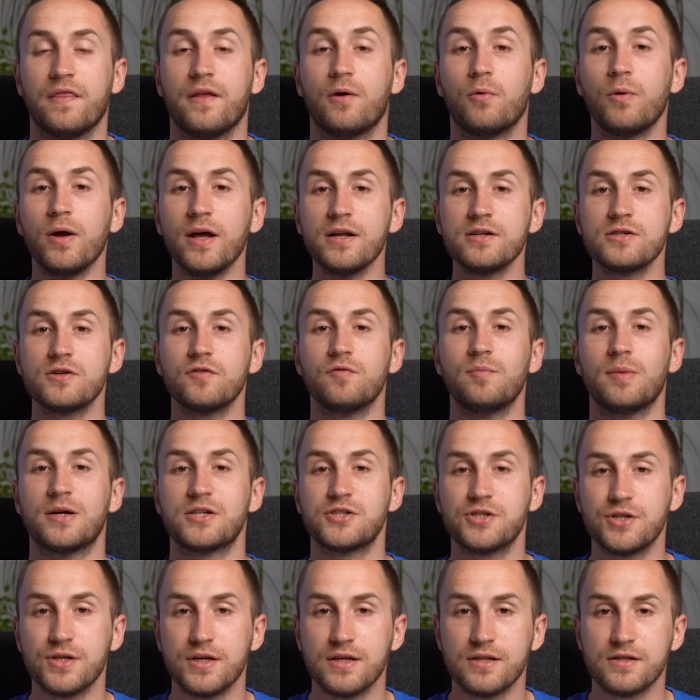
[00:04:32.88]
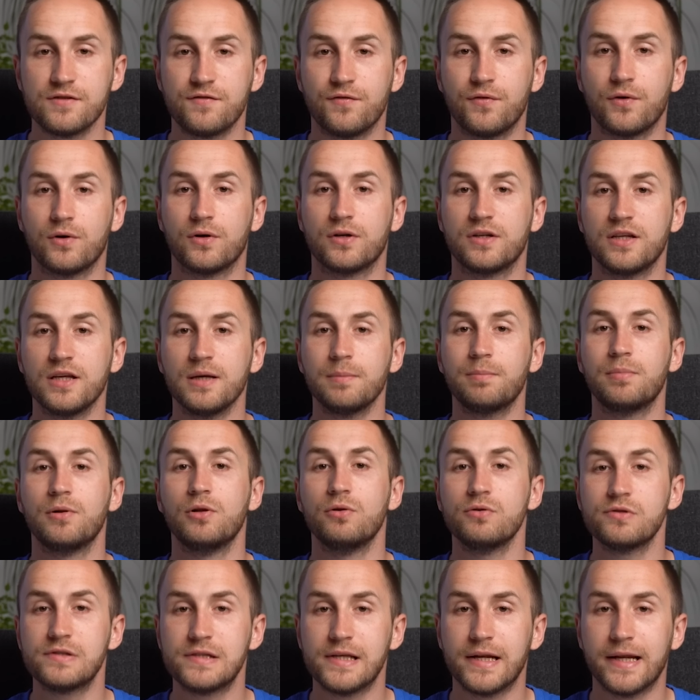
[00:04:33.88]
The range of machines for deep
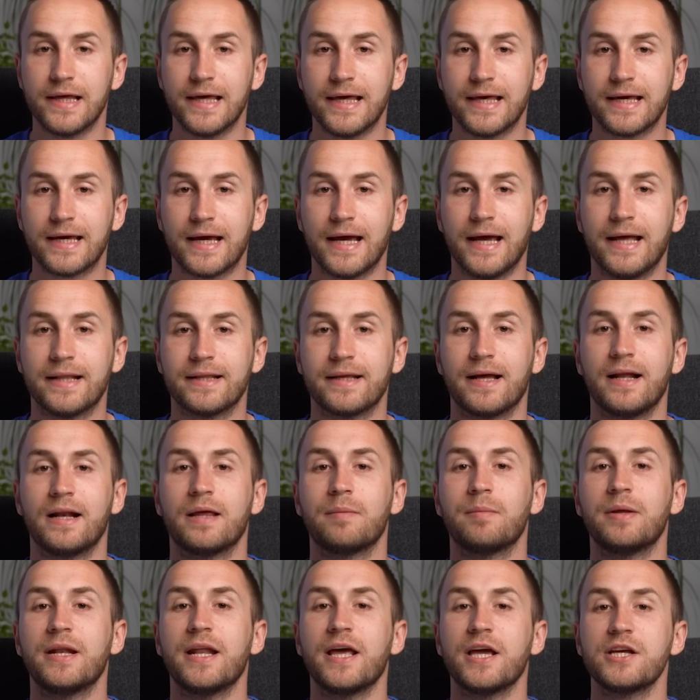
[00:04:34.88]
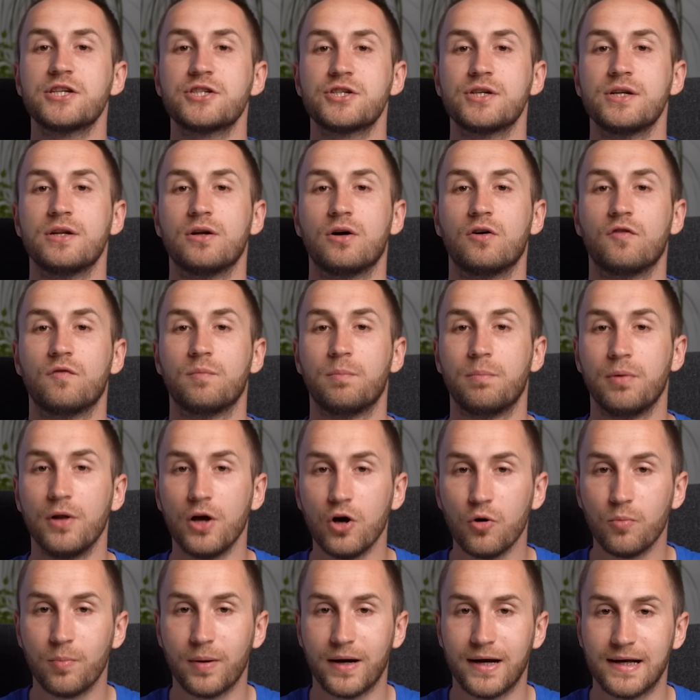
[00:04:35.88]
loosening and elimination of
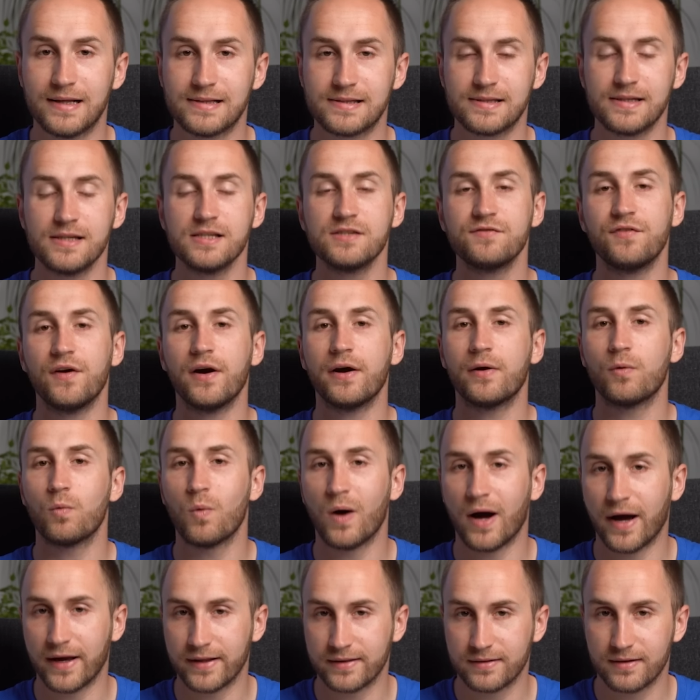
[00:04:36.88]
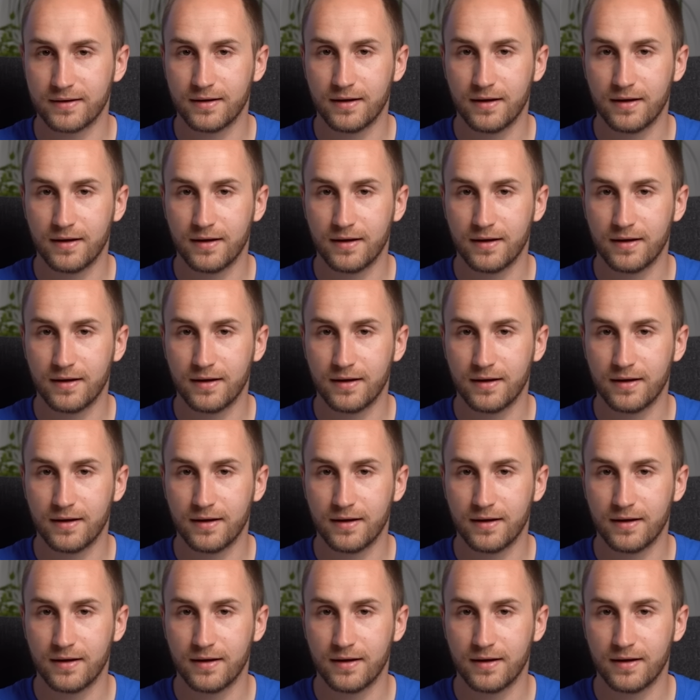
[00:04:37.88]
plow pans is very wide.